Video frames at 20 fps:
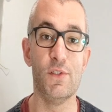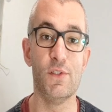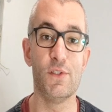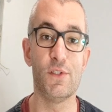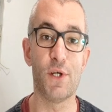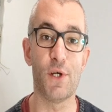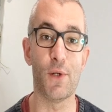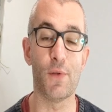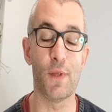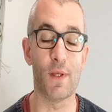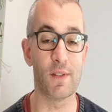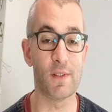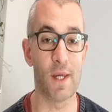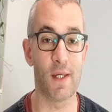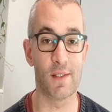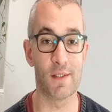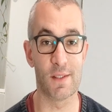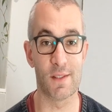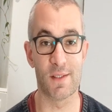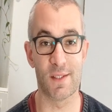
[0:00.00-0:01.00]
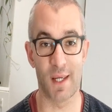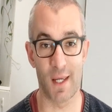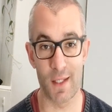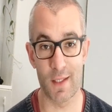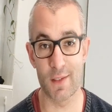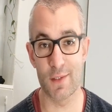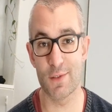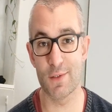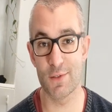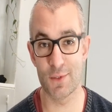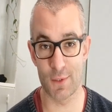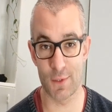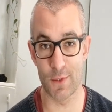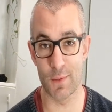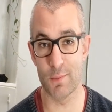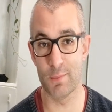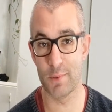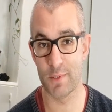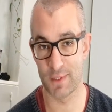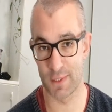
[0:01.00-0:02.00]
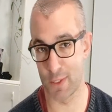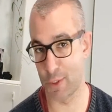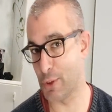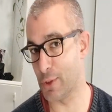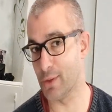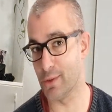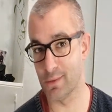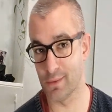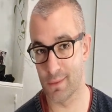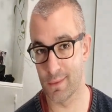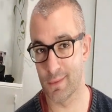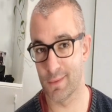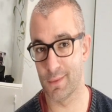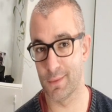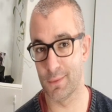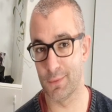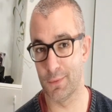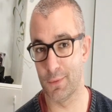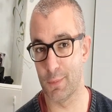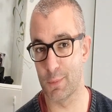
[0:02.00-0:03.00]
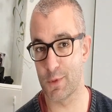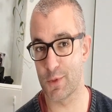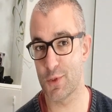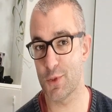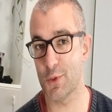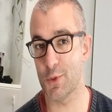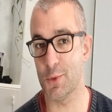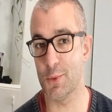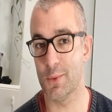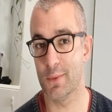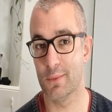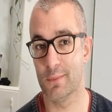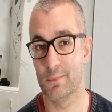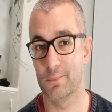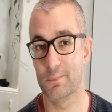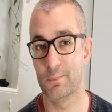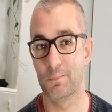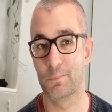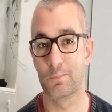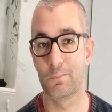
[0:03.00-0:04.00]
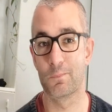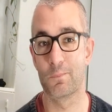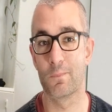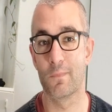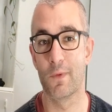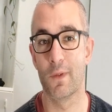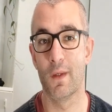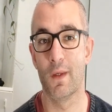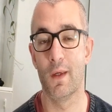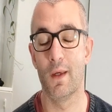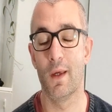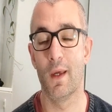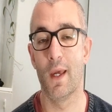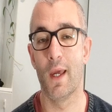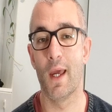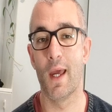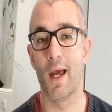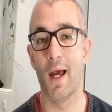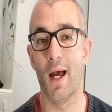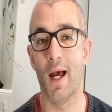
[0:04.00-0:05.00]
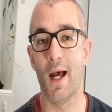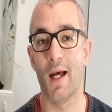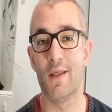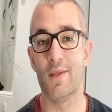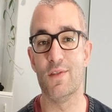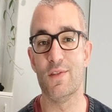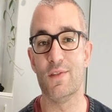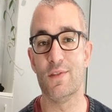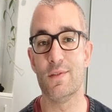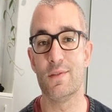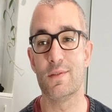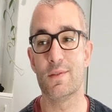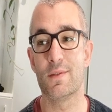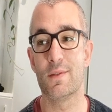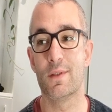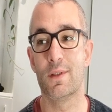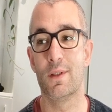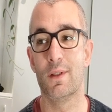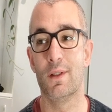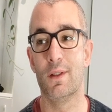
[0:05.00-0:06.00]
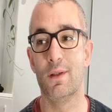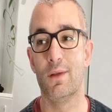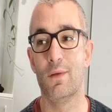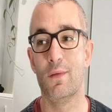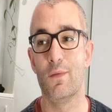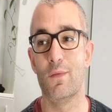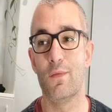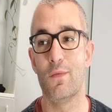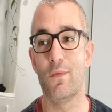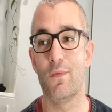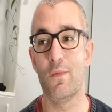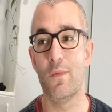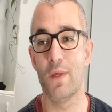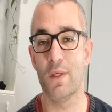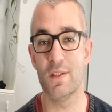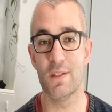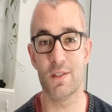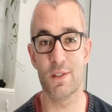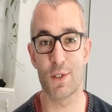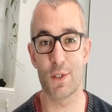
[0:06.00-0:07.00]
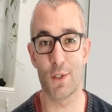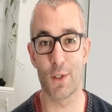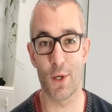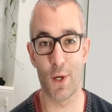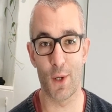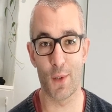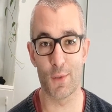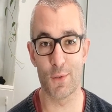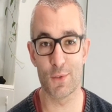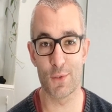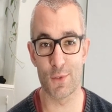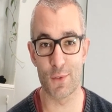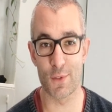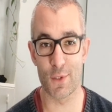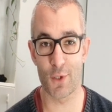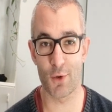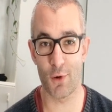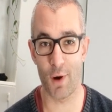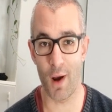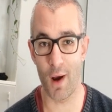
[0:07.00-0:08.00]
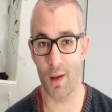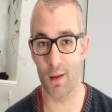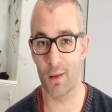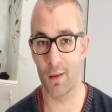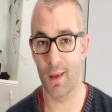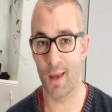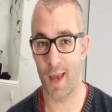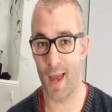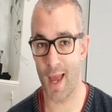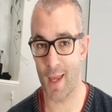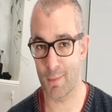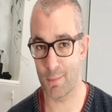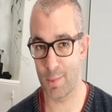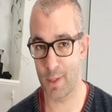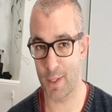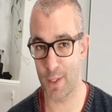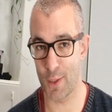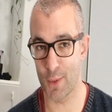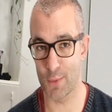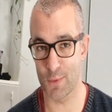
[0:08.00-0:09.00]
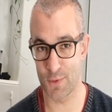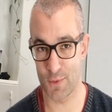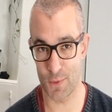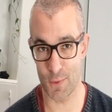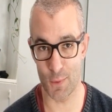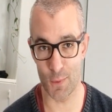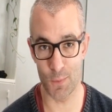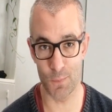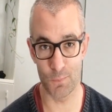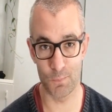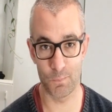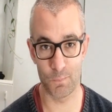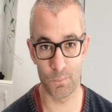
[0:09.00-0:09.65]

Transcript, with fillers: So that takes us into position number two, and this is going to go to the Kral N P O two.